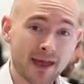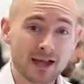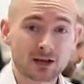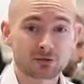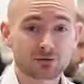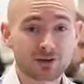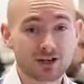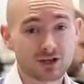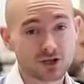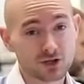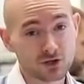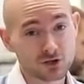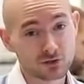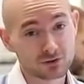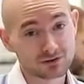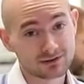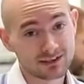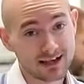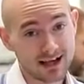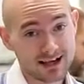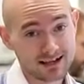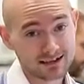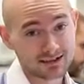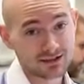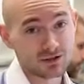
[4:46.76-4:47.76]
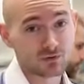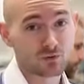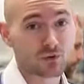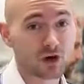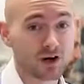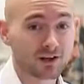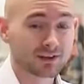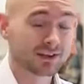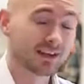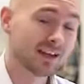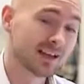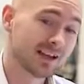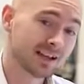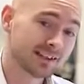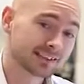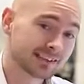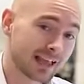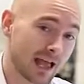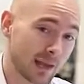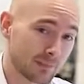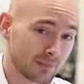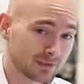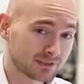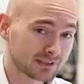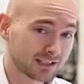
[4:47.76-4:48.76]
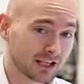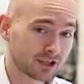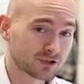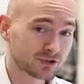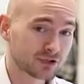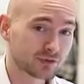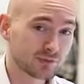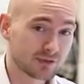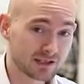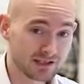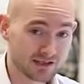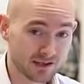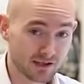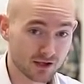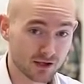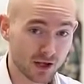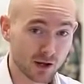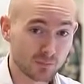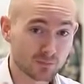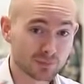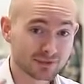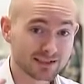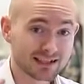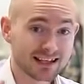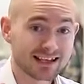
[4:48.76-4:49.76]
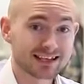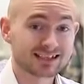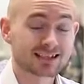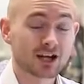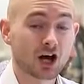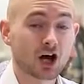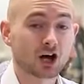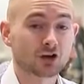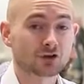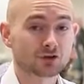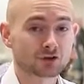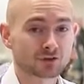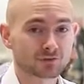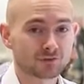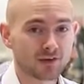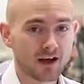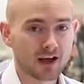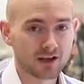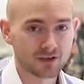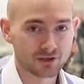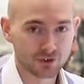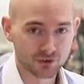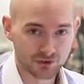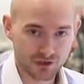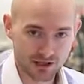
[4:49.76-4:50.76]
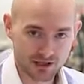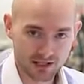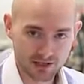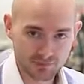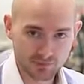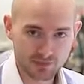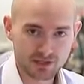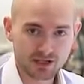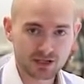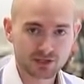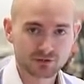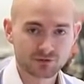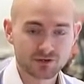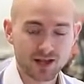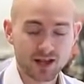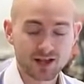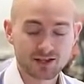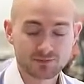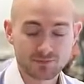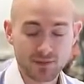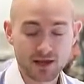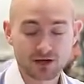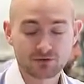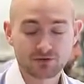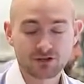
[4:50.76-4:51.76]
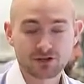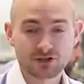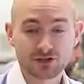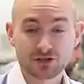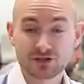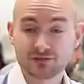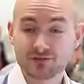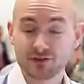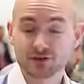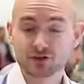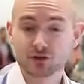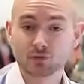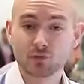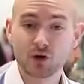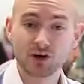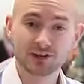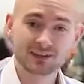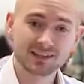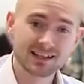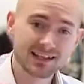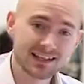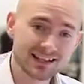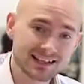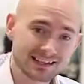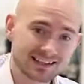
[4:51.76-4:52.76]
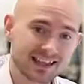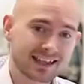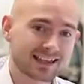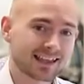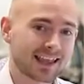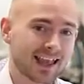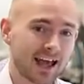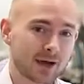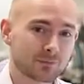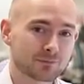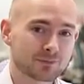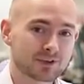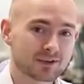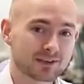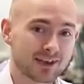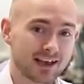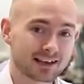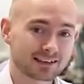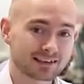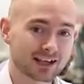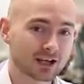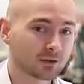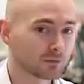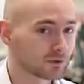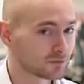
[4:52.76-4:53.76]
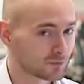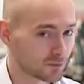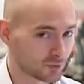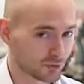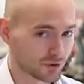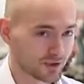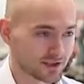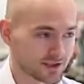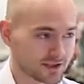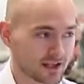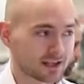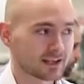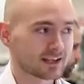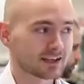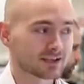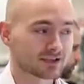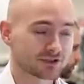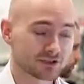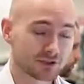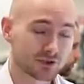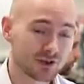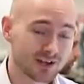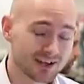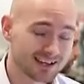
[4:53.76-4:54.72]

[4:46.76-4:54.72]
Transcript: PEG ratio less than 1, that potentially means the company is undervalued, and its PEG ratios of under 1, that can be that little bit more exciting.